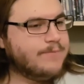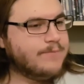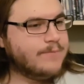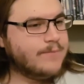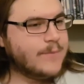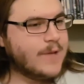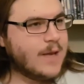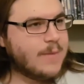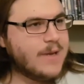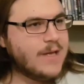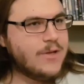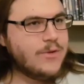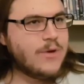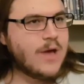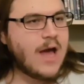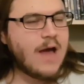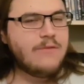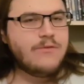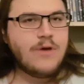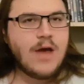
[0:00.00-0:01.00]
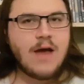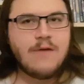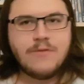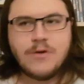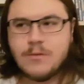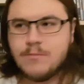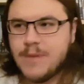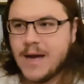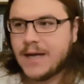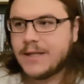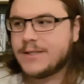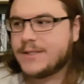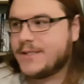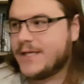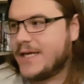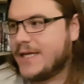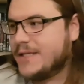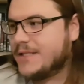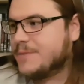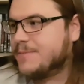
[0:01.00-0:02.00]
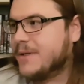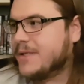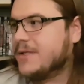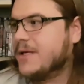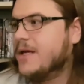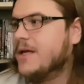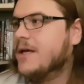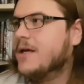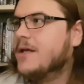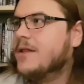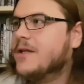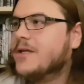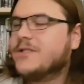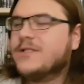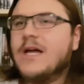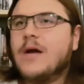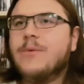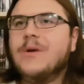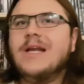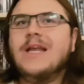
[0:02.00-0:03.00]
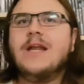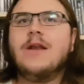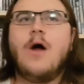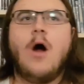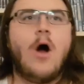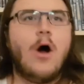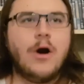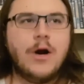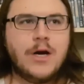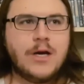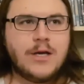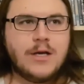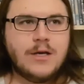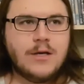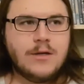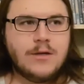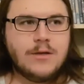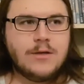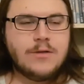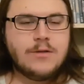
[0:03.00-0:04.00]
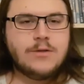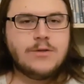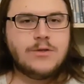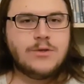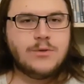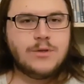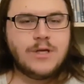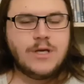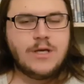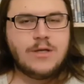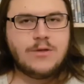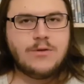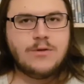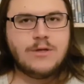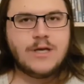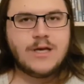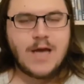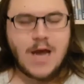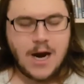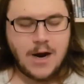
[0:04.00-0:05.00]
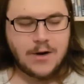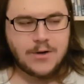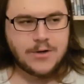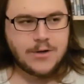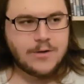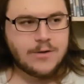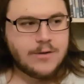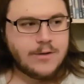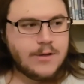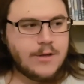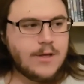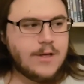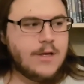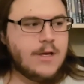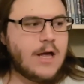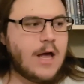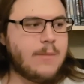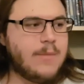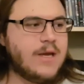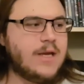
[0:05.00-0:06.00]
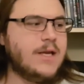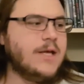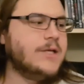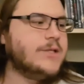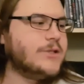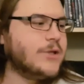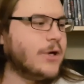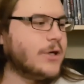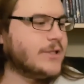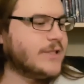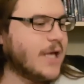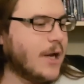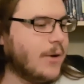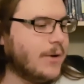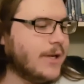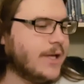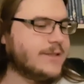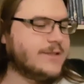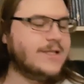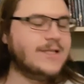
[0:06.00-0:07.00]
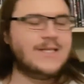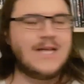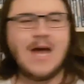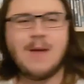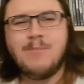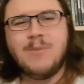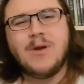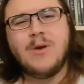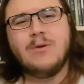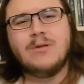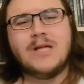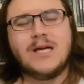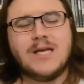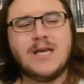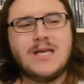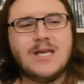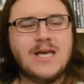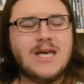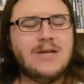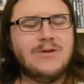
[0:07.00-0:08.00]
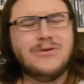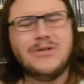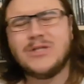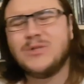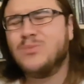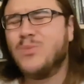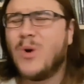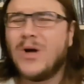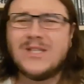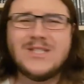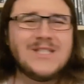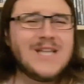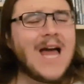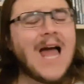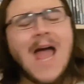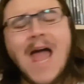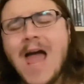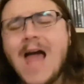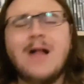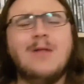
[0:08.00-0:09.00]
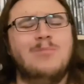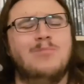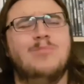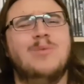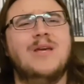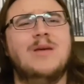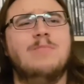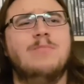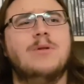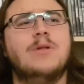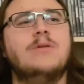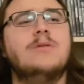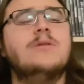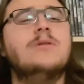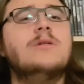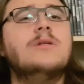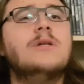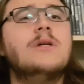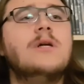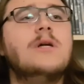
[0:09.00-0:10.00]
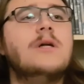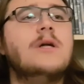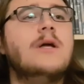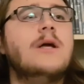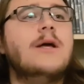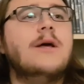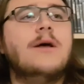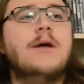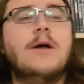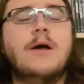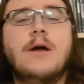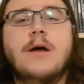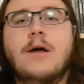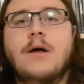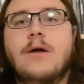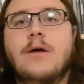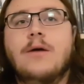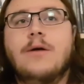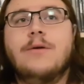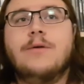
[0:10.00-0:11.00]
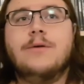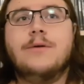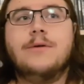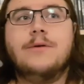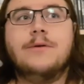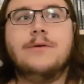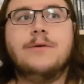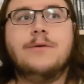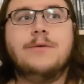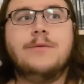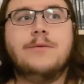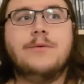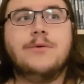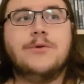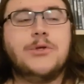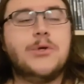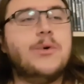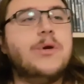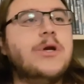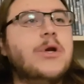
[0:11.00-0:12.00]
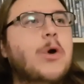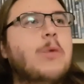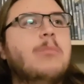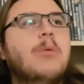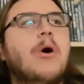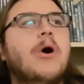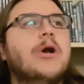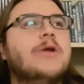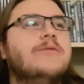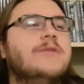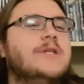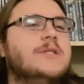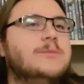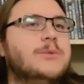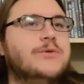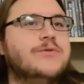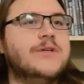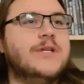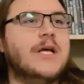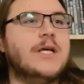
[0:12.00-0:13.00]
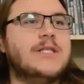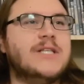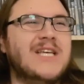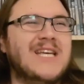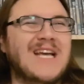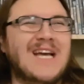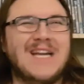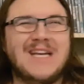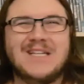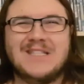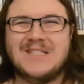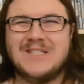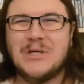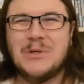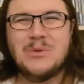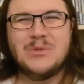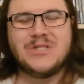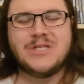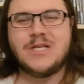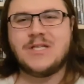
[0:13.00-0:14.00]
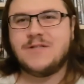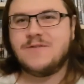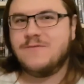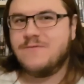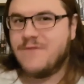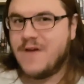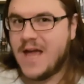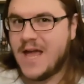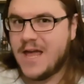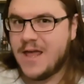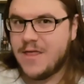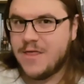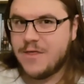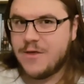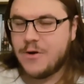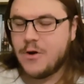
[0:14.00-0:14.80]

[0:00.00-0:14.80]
Um, I mean, you have you have good battle scenes, but there's not really an arc to the to the character. I mean, he starts out as this happy-go-lucky kid who just wants to help people. Uh, during no part of this movie does he kind of lose his